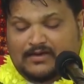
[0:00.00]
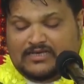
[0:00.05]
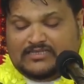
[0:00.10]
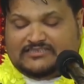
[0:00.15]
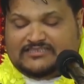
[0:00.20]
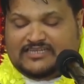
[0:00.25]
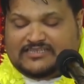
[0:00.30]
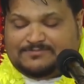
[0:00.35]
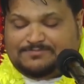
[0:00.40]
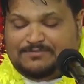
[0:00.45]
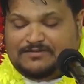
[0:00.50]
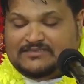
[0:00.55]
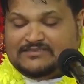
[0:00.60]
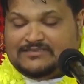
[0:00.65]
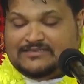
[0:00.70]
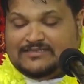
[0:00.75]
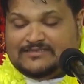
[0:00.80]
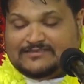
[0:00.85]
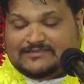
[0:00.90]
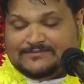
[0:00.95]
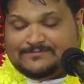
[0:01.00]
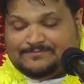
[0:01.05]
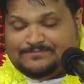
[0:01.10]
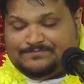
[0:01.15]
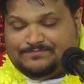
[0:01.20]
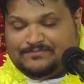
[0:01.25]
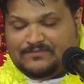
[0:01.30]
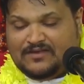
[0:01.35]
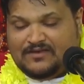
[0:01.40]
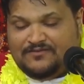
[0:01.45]
He says, please listen
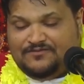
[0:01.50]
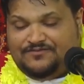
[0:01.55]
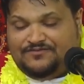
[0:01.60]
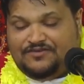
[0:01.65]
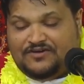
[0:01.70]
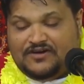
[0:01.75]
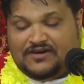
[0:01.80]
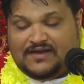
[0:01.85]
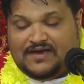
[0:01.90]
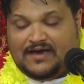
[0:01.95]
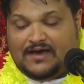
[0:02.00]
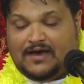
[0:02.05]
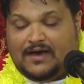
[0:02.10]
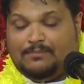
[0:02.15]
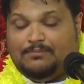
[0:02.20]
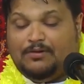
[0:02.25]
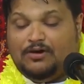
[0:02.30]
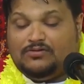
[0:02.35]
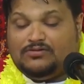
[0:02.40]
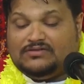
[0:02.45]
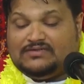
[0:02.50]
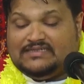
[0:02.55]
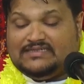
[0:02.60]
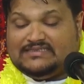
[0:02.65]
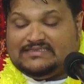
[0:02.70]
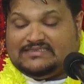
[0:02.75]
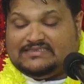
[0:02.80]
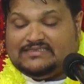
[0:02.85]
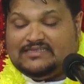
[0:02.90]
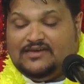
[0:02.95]
further about
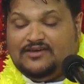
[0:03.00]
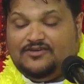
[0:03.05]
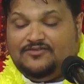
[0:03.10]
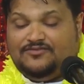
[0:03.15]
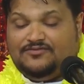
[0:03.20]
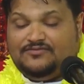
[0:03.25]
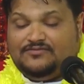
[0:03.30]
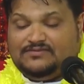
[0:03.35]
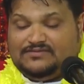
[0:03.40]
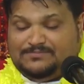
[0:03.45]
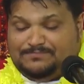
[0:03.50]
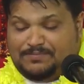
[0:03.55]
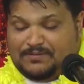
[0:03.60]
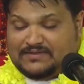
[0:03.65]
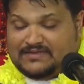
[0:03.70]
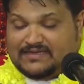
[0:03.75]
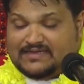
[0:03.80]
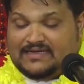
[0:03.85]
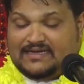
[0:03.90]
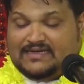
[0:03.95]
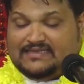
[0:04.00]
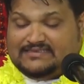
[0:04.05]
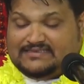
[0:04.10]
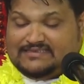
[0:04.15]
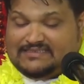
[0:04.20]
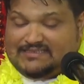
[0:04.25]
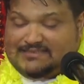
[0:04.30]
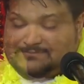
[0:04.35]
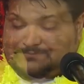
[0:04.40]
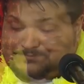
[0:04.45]
this particular
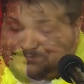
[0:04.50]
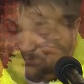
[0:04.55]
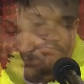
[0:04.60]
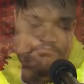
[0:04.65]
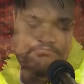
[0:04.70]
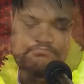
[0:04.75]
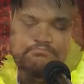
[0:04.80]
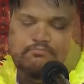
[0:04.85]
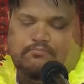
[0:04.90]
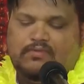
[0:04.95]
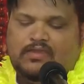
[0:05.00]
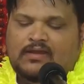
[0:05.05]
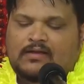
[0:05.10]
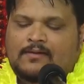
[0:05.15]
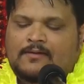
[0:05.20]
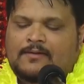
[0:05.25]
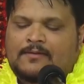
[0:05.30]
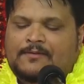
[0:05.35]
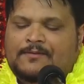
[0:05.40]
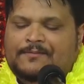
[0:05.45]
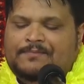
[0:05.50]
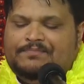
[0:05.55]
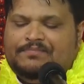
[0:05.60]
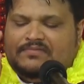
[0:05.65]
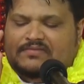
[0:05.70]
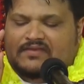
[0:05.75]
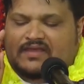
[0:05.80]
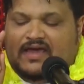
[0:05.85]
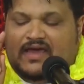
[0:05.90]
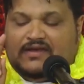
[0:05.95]
seed.
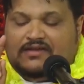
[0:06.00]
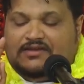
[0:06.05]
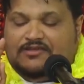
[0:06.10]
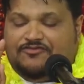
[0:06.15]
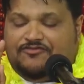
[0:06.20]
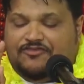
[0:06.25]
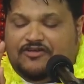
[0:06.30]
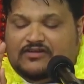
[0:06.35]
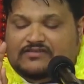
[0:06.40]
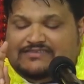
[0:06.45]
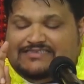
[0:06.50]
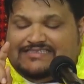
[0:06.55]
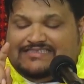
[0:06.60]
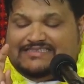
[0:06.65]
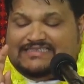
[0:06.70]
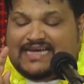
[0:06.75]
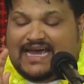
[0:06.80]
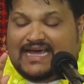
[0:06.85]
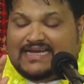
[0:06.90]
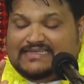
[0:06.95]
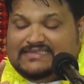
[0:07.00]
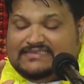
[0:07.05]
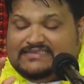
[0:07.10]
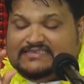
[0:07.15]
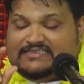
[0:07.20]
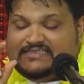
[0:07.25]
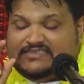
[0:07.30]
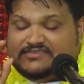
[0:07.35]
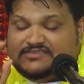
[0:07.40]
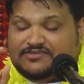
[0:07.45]
There are different
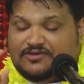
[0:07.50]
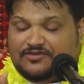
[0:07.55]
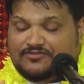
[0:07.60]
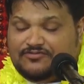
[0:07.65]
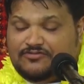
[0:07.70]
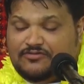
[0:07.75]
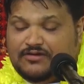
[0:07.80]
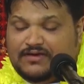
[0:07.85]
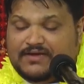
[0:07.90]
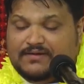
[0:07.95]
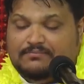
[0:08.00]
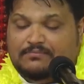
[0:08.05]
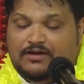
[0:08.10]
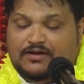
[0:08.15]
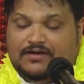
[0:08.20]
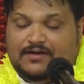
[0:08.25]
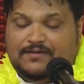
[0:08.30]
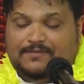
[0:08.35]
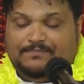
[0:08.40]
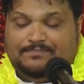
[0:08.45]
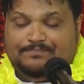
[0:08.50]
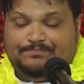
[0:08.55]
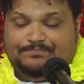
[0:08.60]
sizes of green mother.